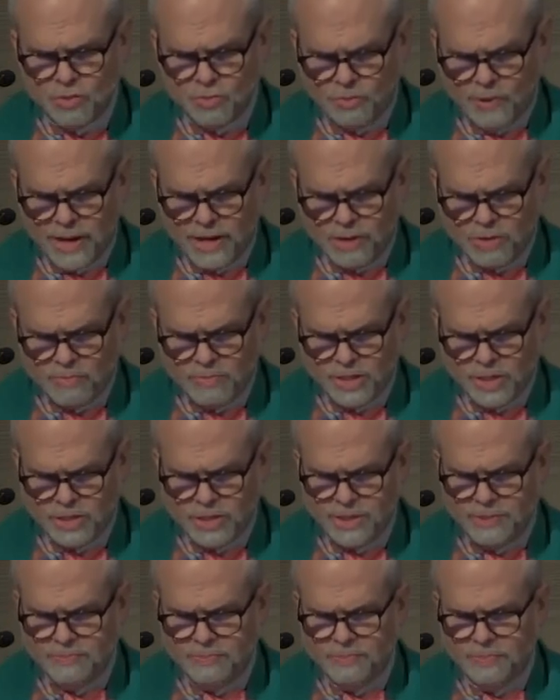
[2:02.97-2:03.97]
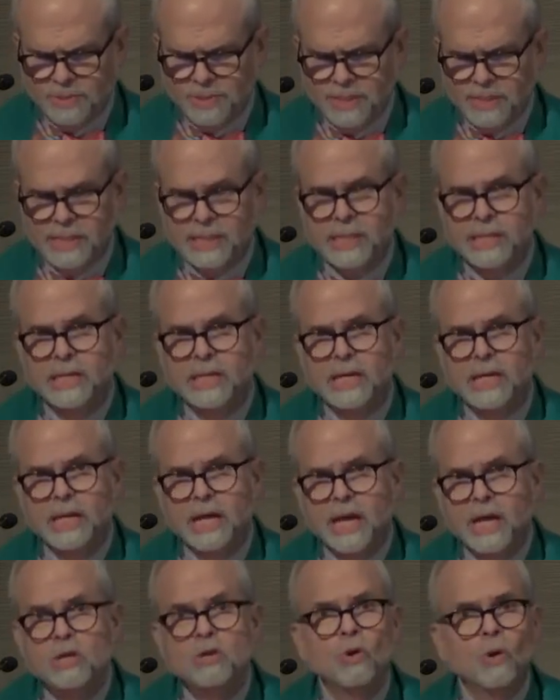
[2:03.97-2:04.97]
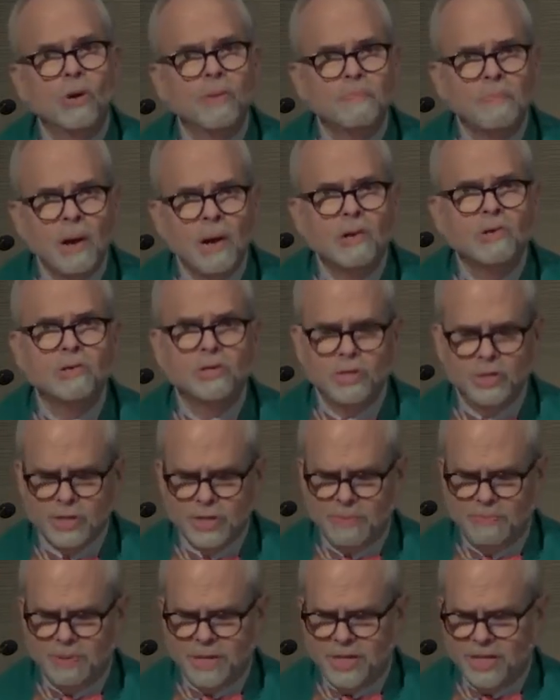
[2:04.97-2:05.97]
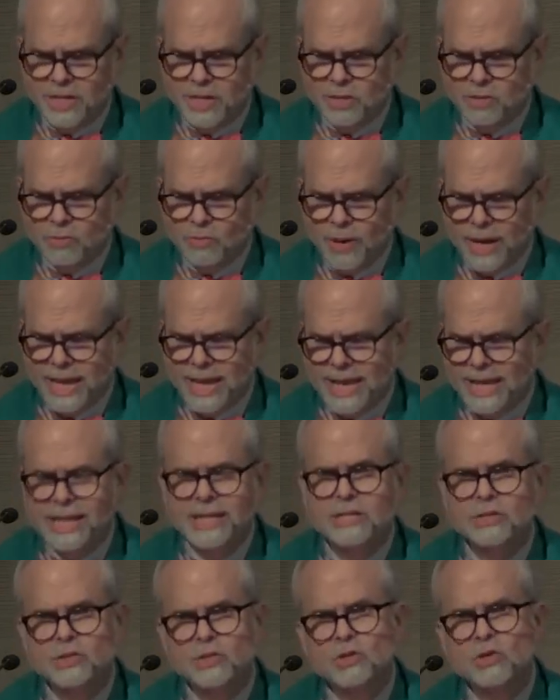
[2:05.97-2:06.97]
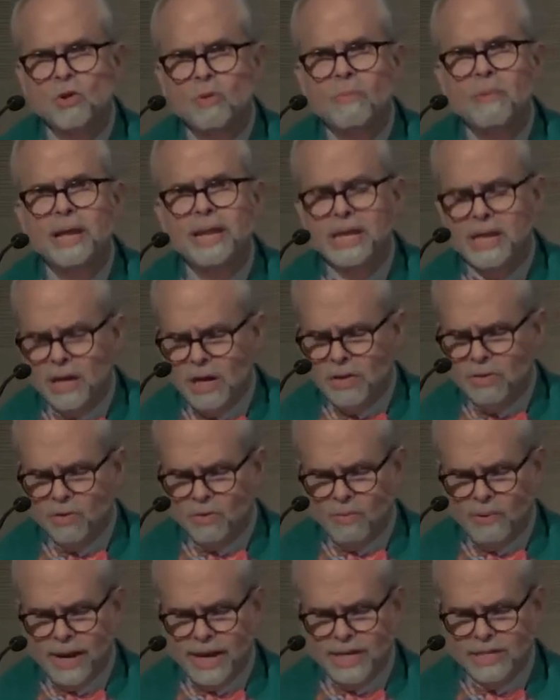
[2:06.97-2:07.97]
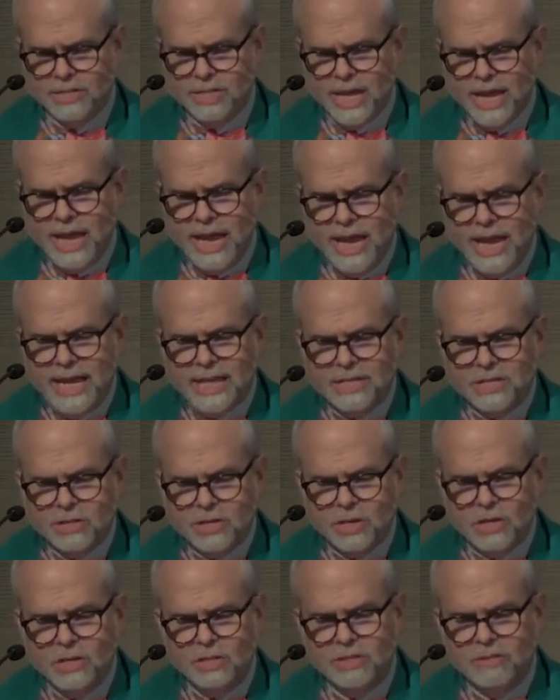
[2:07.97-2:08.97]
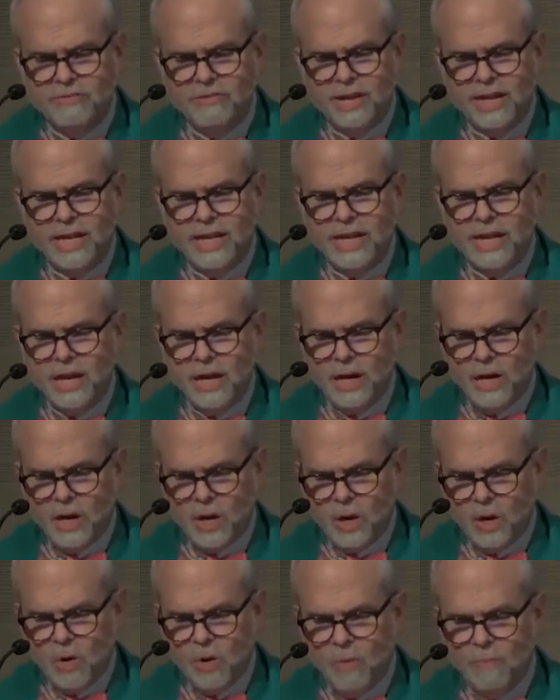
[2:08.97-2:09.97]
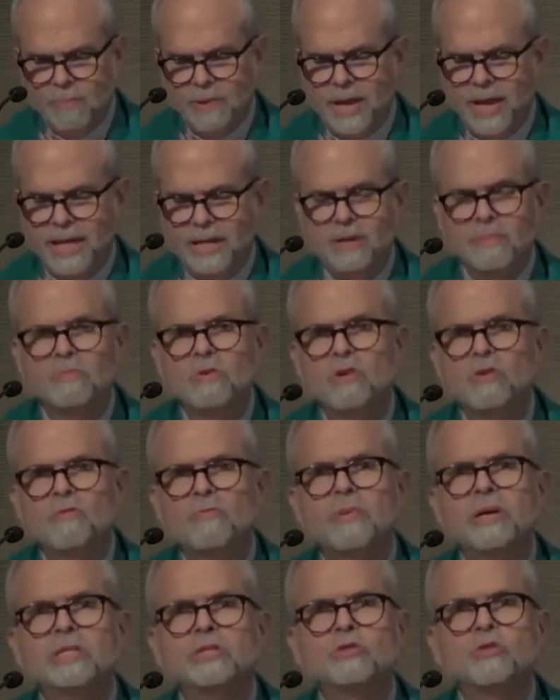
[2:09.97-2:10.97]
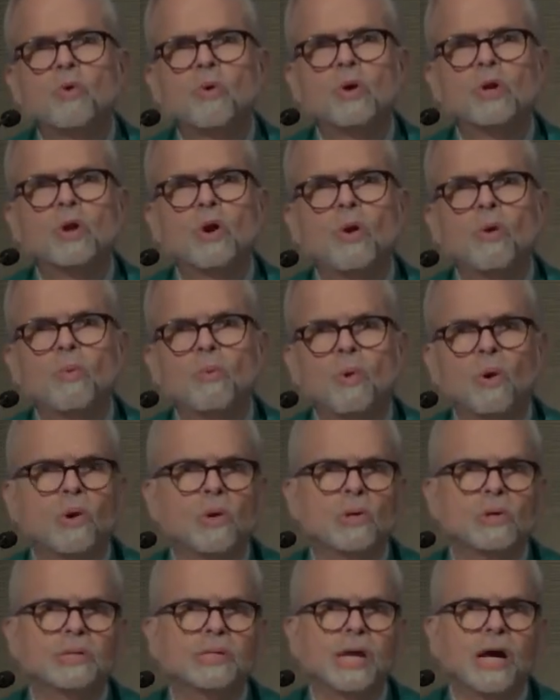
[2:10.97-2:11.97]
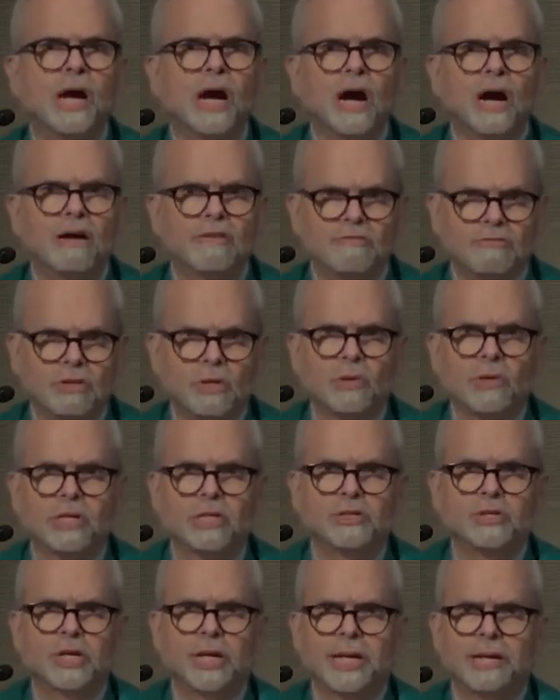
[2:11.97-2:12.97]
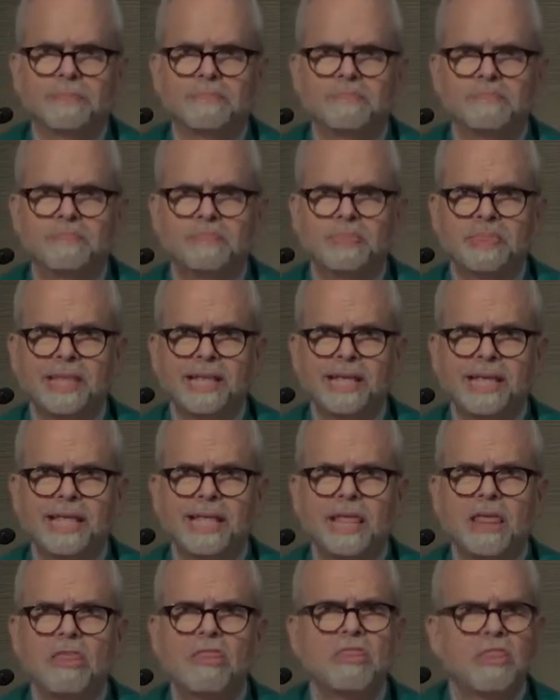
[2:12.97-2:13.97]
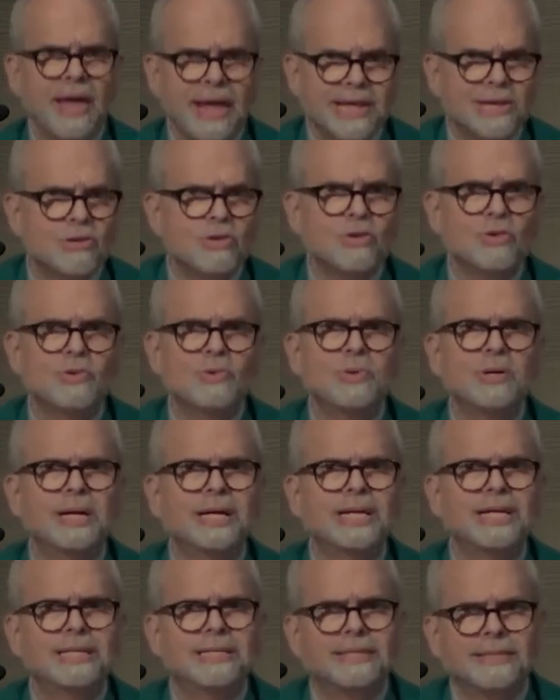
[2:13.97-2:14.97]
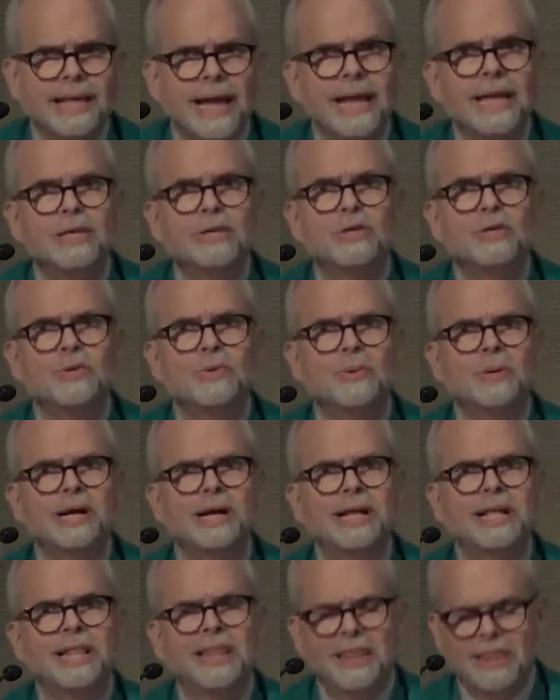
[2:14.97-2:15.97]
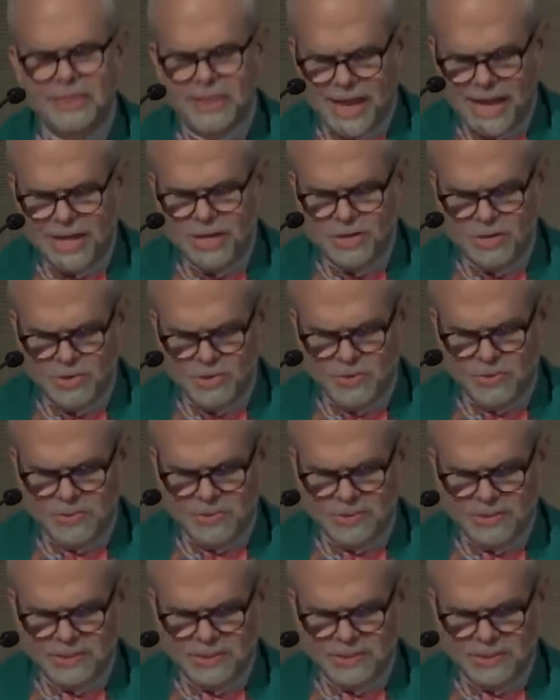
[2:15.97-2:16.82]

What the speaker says: Wider Mission. Your partnership in this way and in so many other ways is cultivating a hope and a movement toward a world of flourishing. Thank you, thank you, thank you.